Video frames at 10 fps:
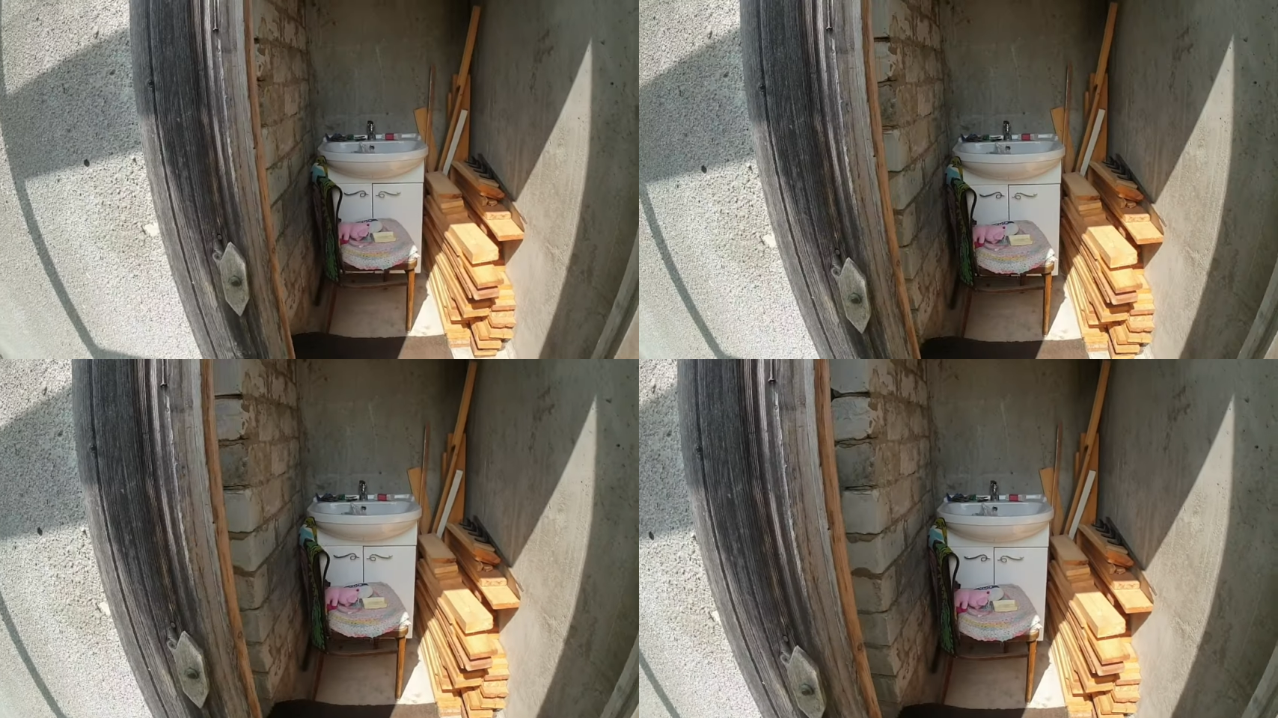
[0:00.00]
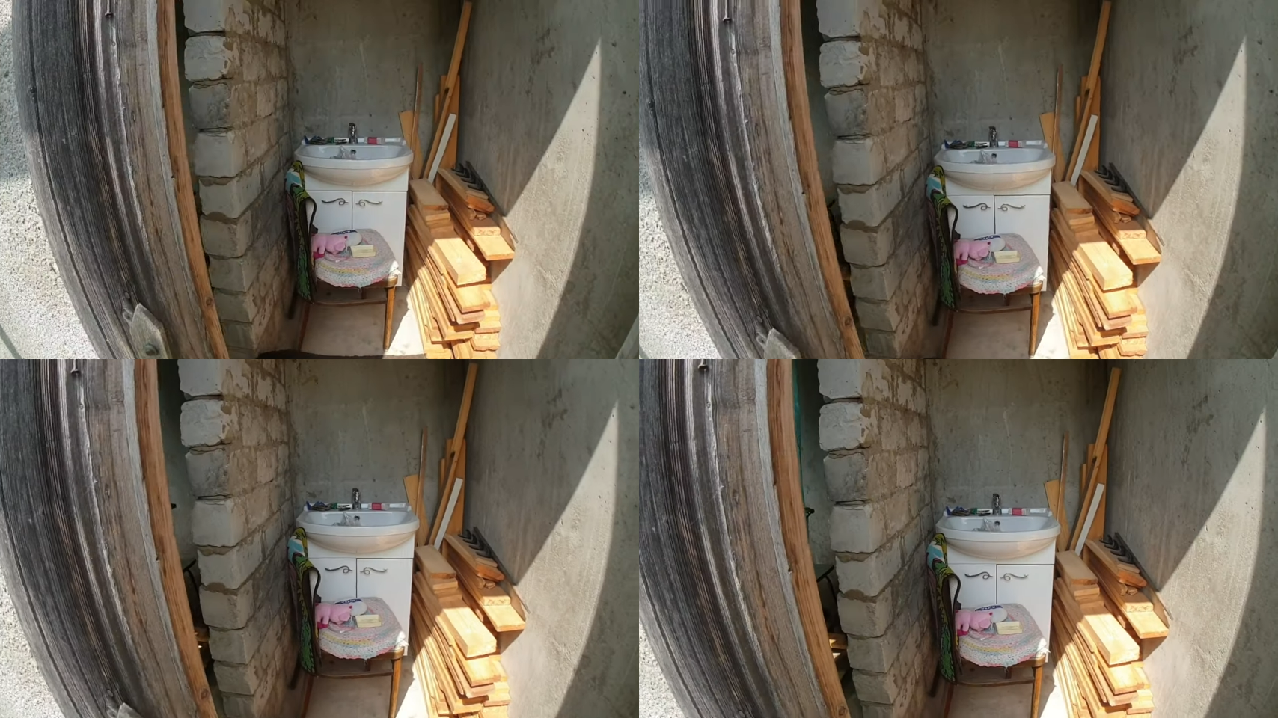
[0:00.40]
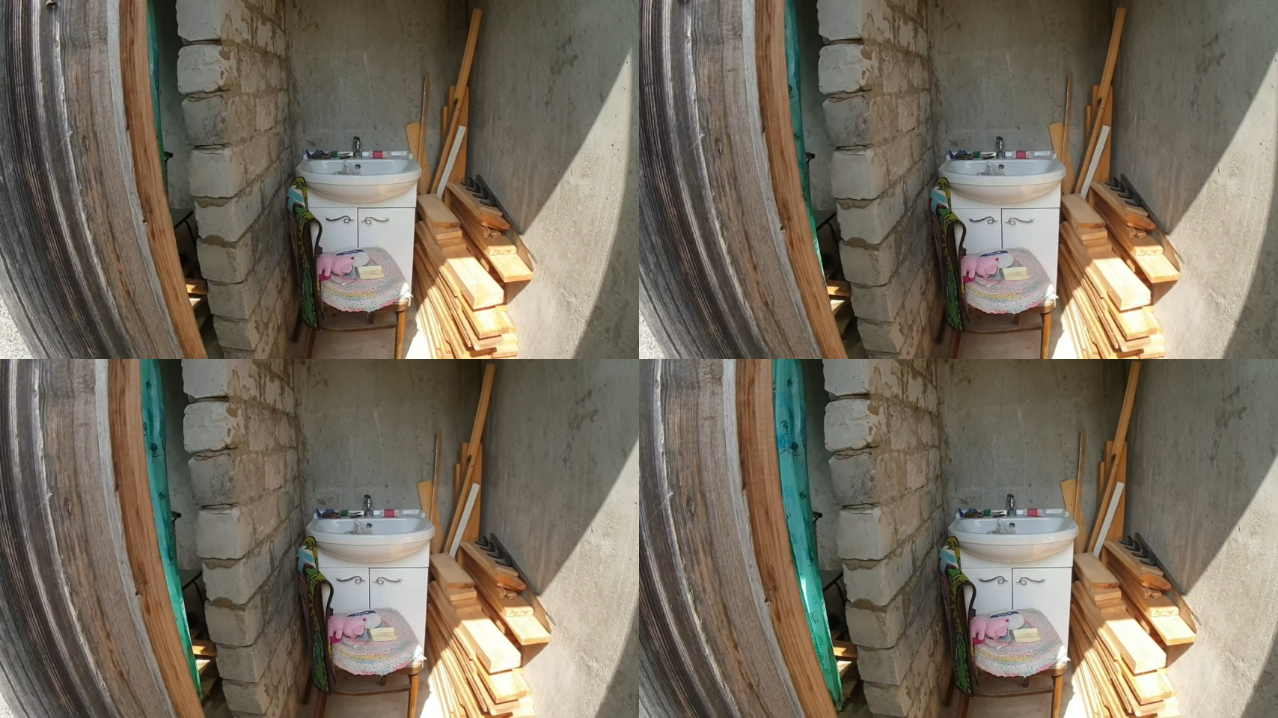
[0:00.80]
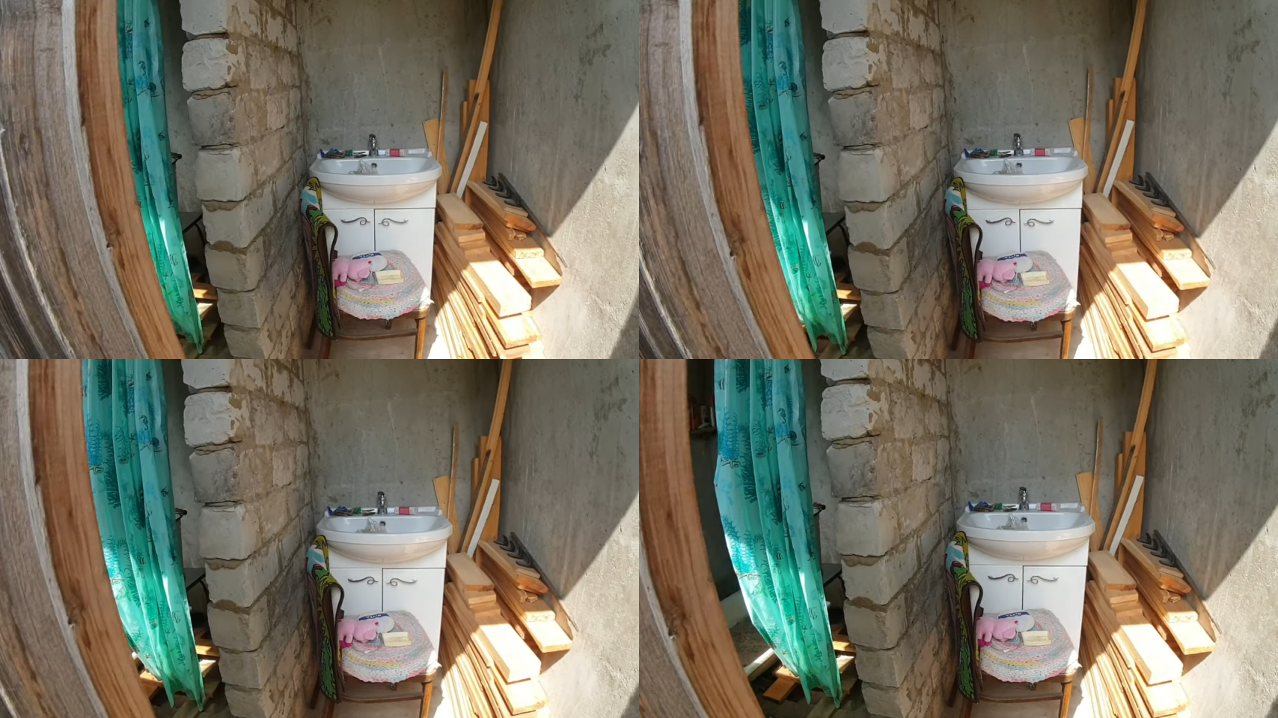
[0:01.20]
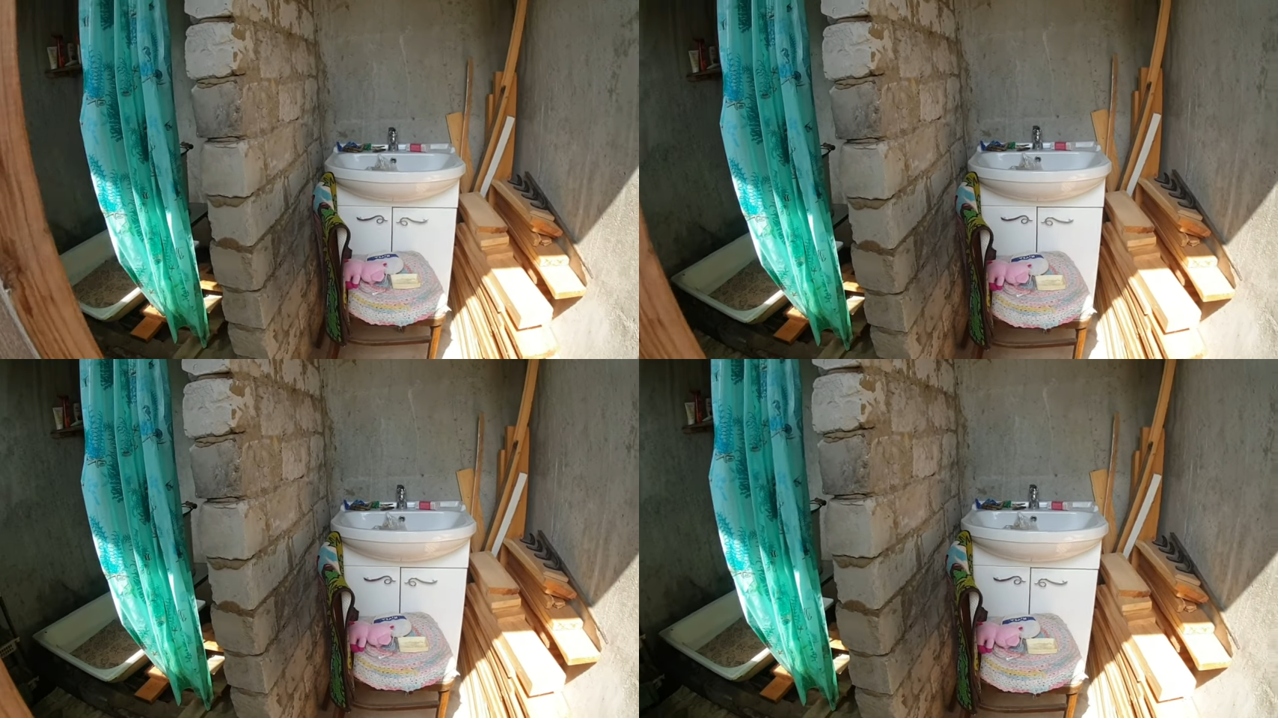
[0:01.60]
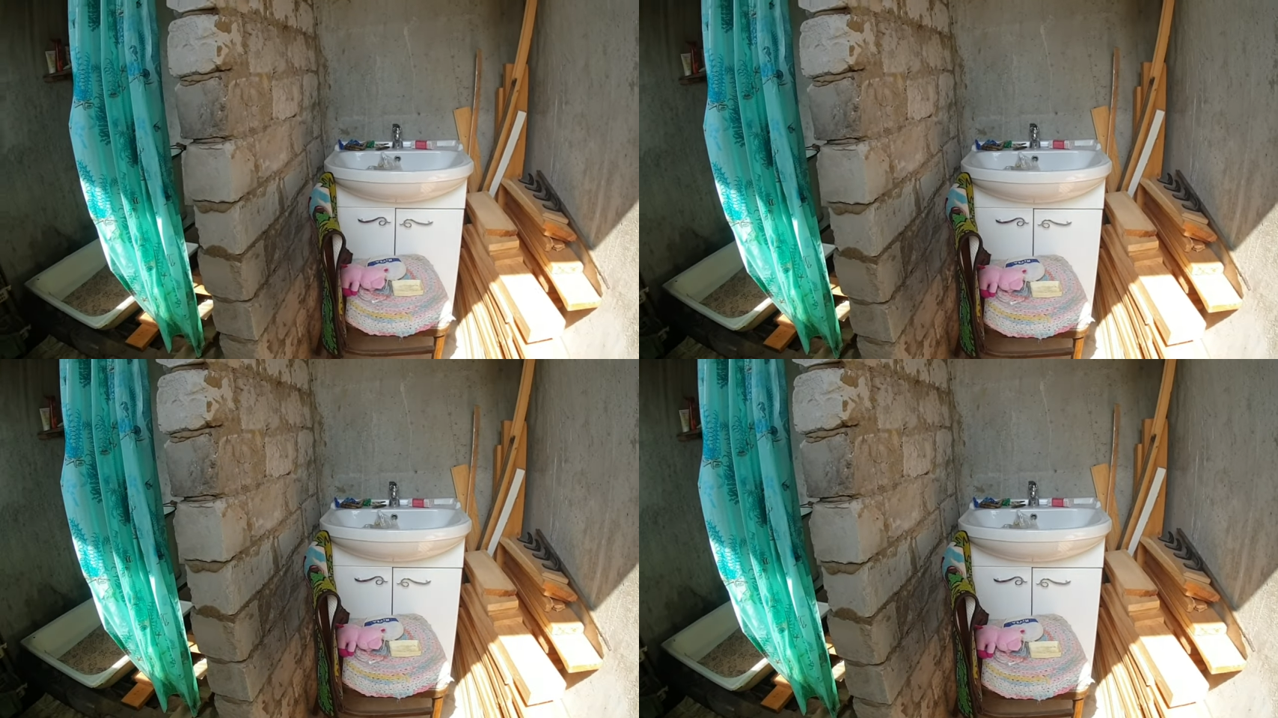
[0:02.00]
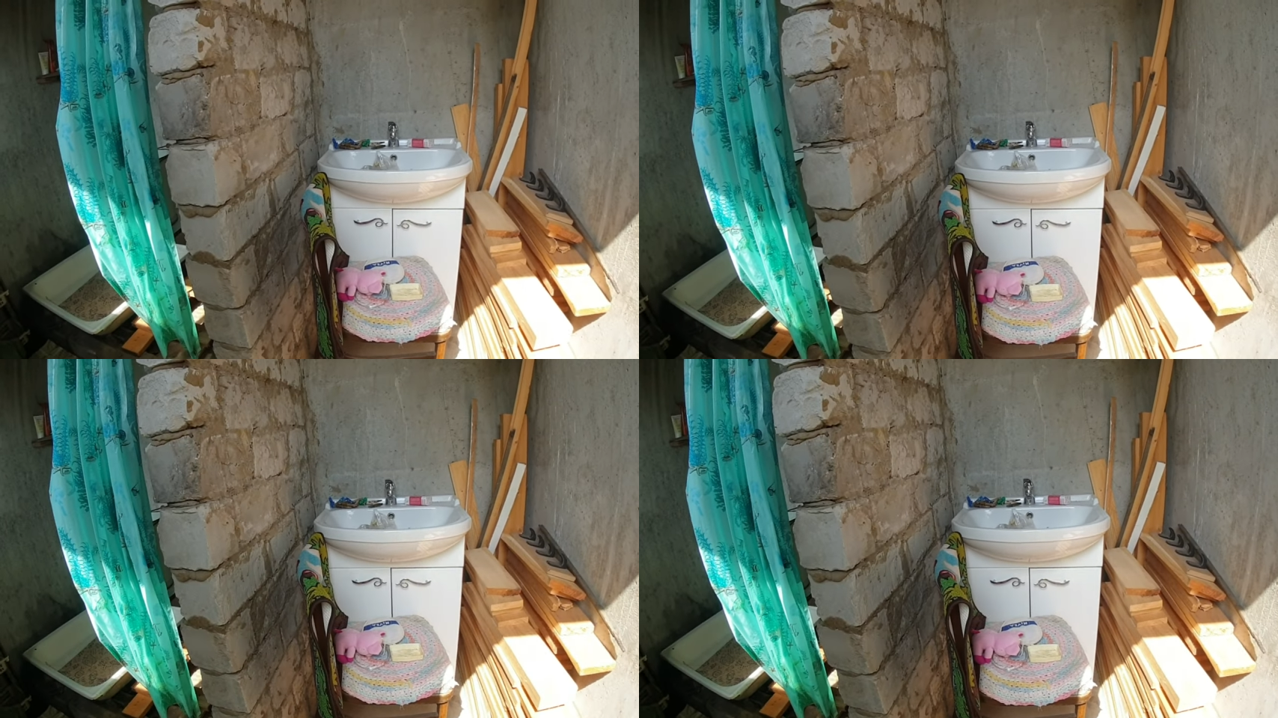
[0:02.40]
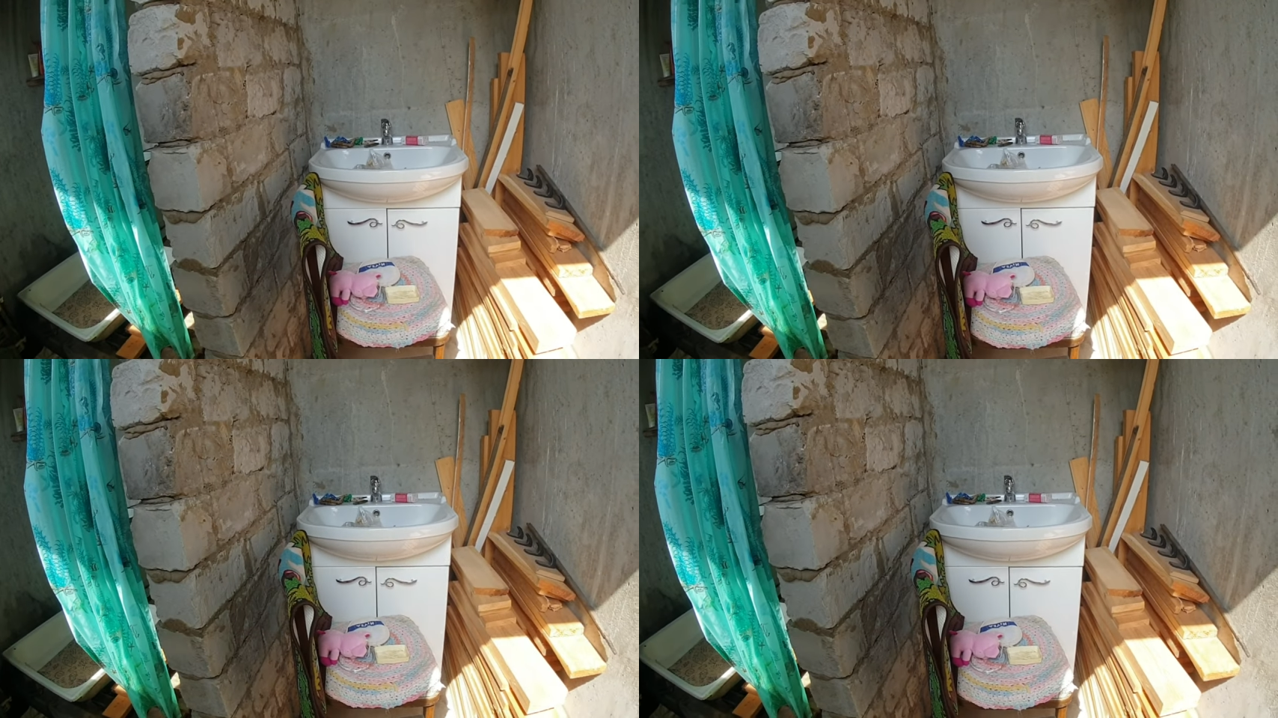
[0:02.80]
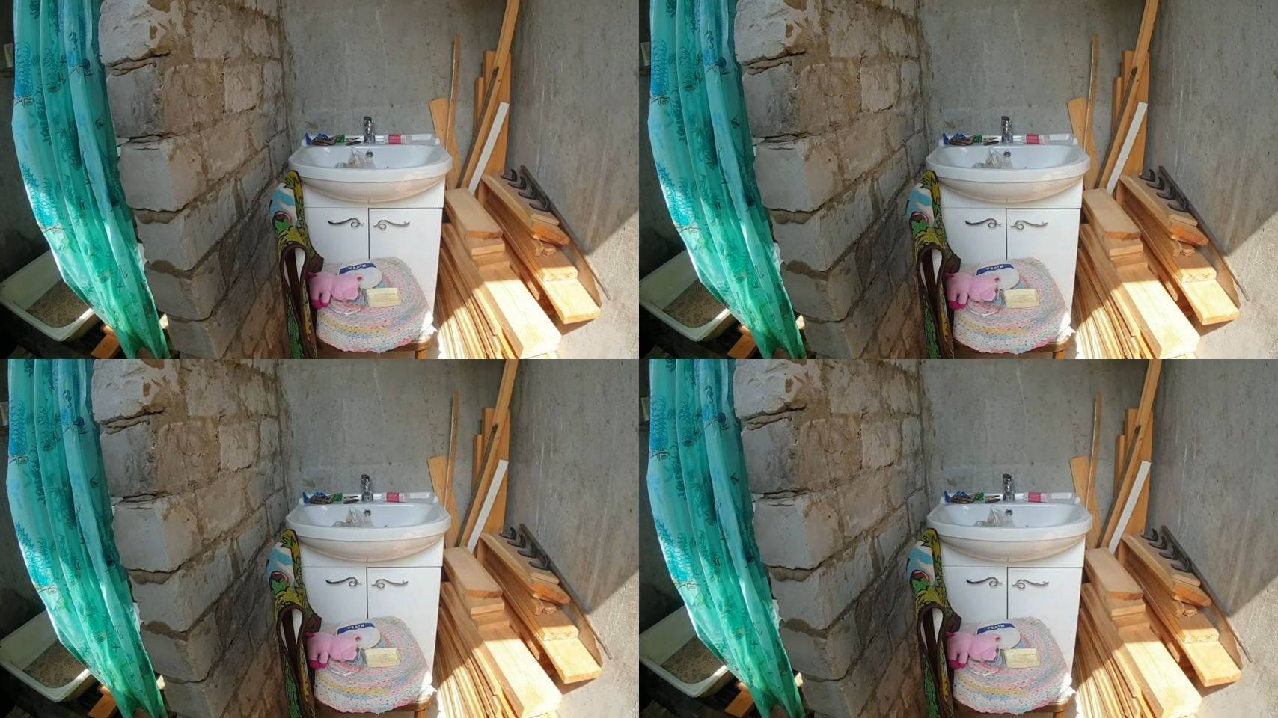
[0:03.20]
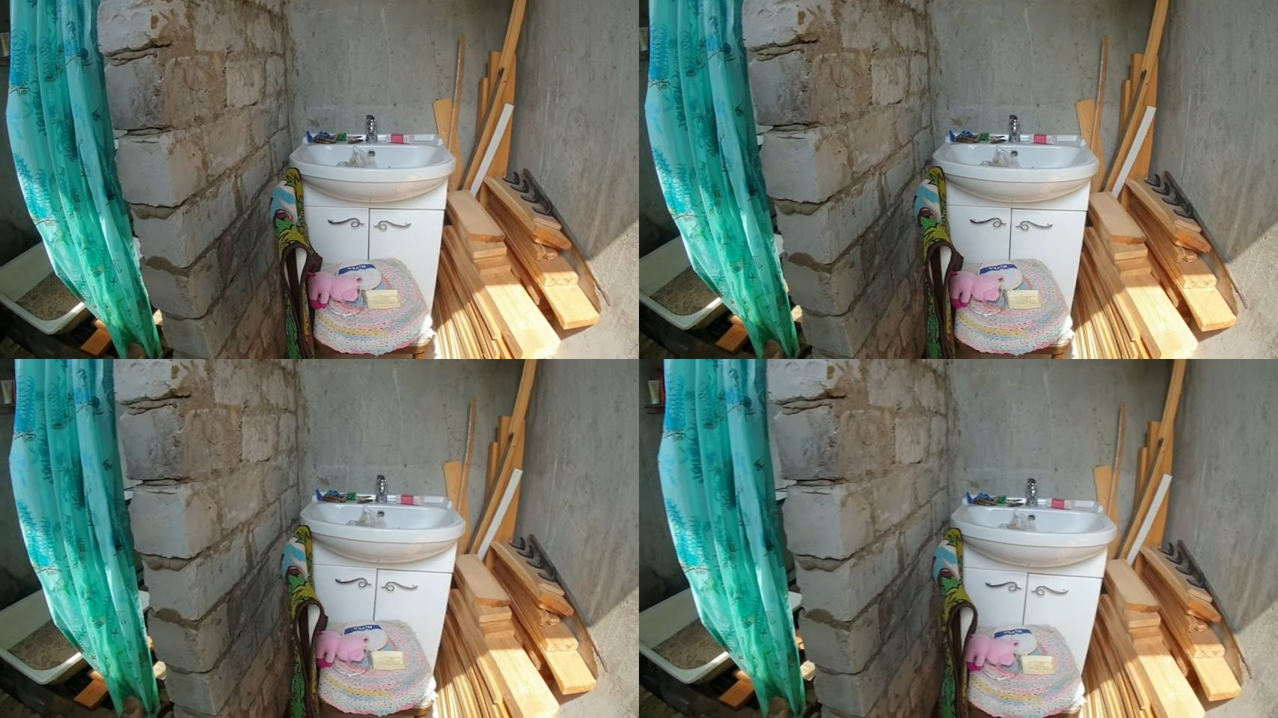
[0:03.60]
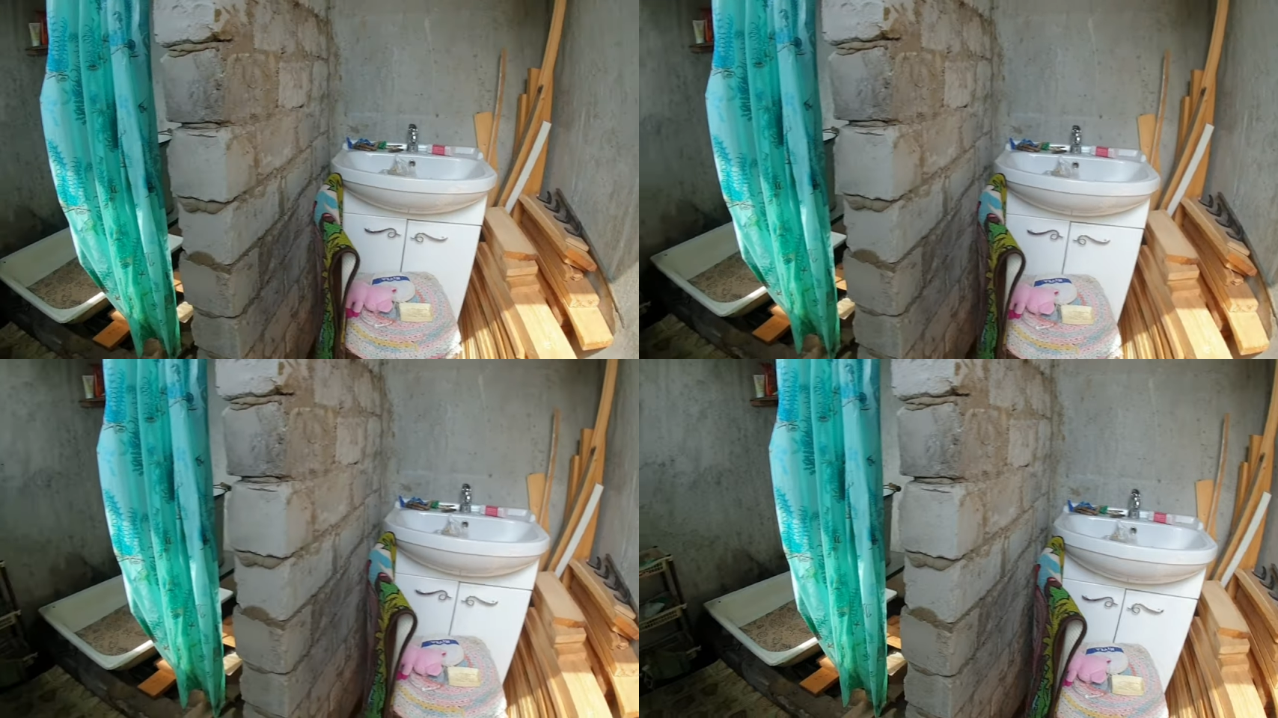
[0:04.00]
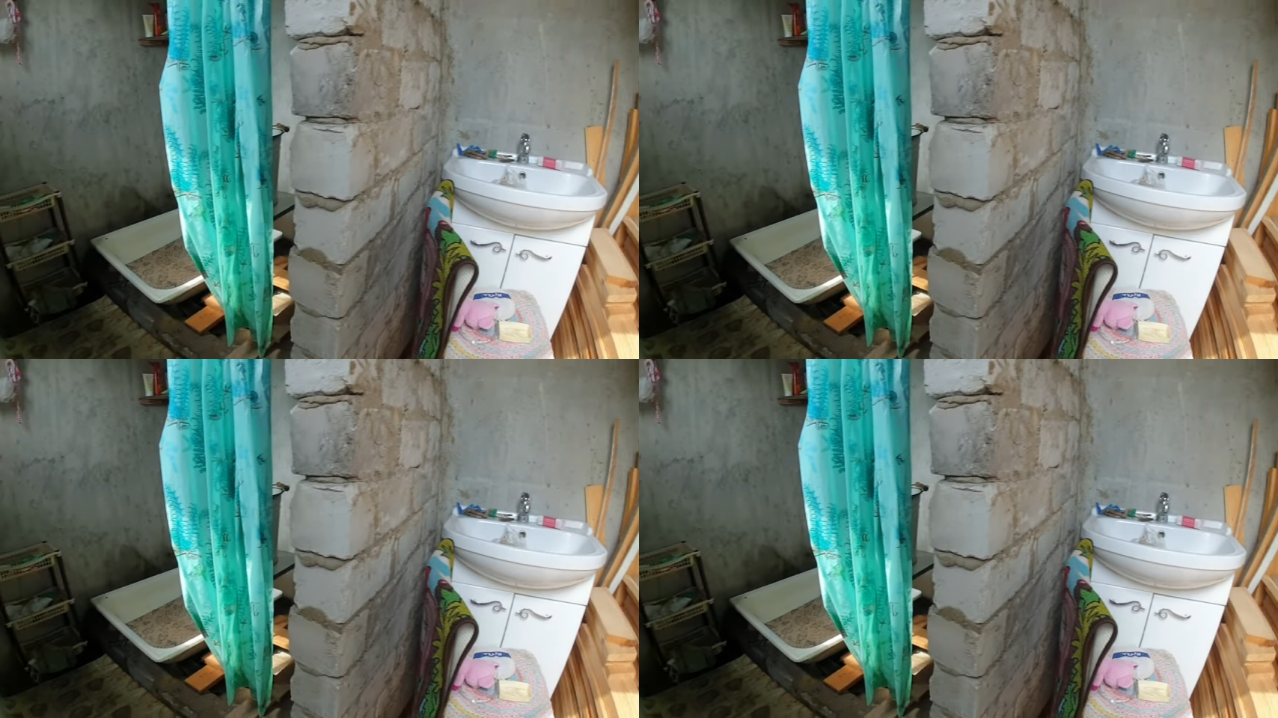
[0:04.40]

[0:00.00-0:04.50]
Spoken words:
Nobody's mouth can be seen.